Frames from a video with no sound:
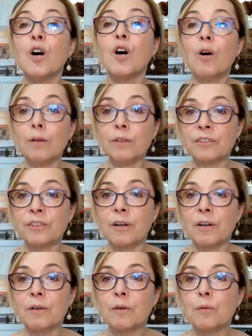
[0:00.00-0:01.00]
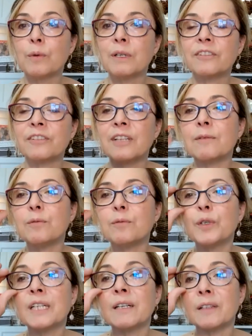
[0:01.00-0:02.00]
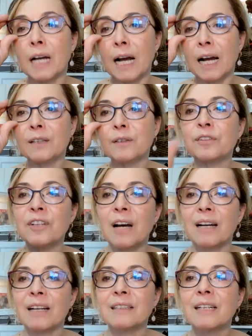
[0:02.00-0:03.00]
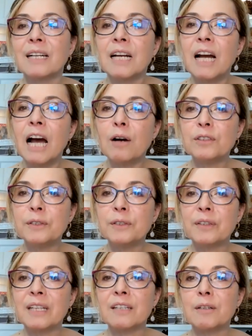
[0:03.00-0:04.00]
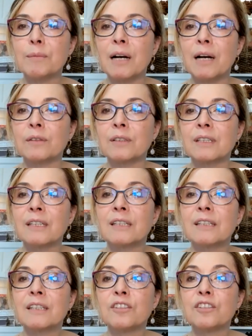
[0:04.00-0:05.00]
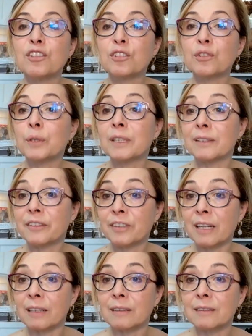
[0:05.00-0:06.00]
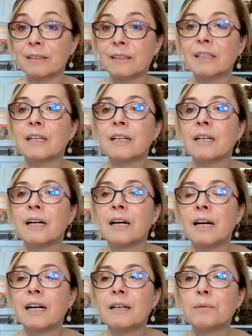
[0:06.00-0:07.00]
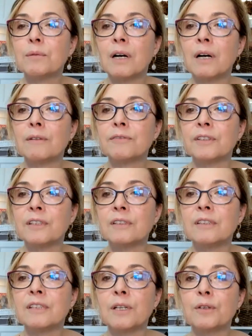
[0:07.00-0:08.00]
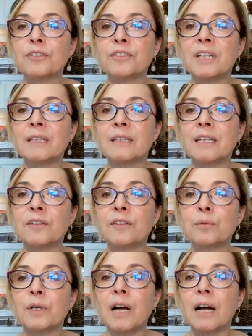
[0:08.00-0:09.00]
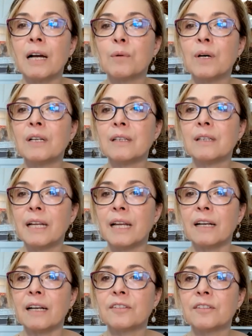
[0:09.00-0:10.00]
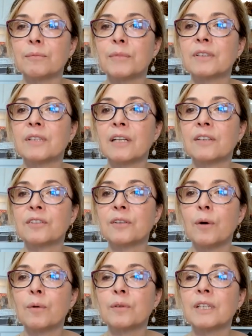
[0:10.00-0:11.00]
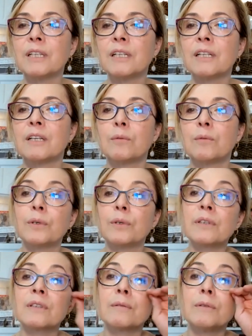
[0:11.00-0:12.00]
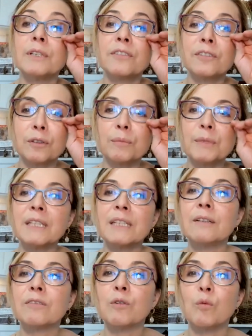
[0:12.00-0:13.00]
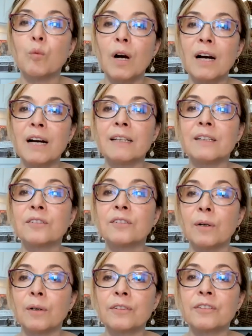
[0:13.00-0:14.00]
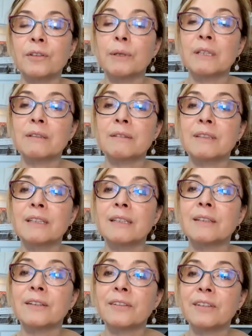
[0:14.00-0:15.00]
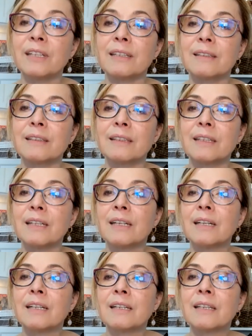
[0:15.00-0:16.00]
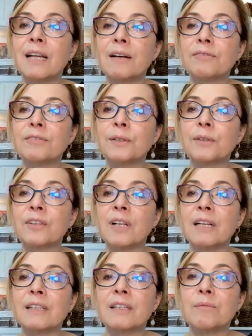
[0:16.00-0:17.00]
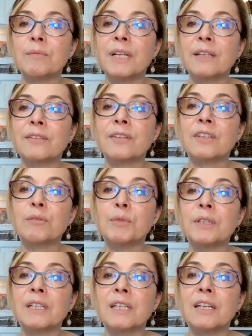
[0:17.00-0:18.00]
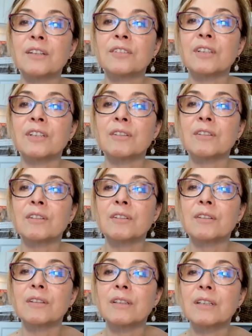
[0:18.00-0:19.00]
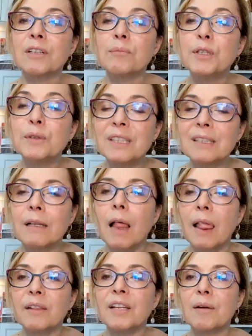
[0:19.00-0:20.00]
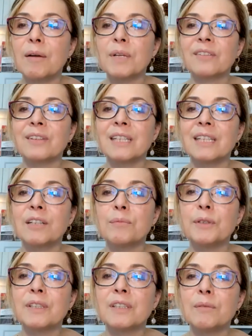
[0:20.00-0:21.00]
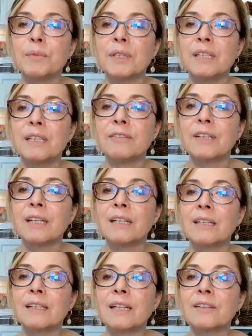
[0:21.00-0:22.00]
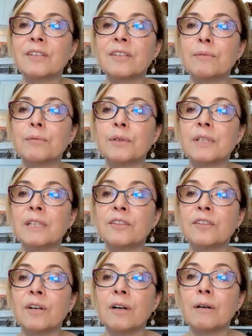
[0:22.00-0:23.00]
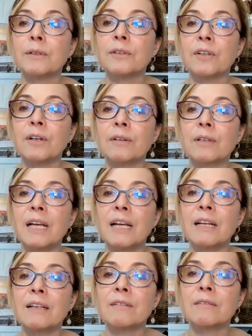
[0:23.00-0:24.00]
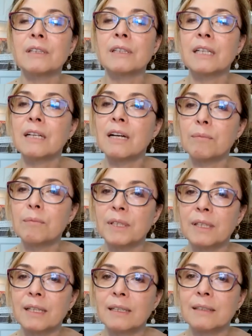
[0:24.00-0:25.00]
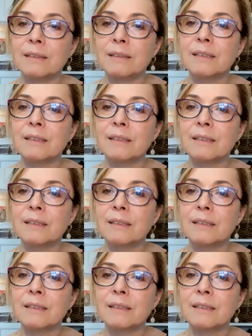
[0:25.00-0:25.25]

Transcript: Also, with safe wording on either side, how do you think about conditional consent? I will often negotiate things where I want X, but that's only worth the risk to me if Y is also included in the scene. That feels like it makes the communication community uh, that makes the community belief that safe wording is always okay really complicated.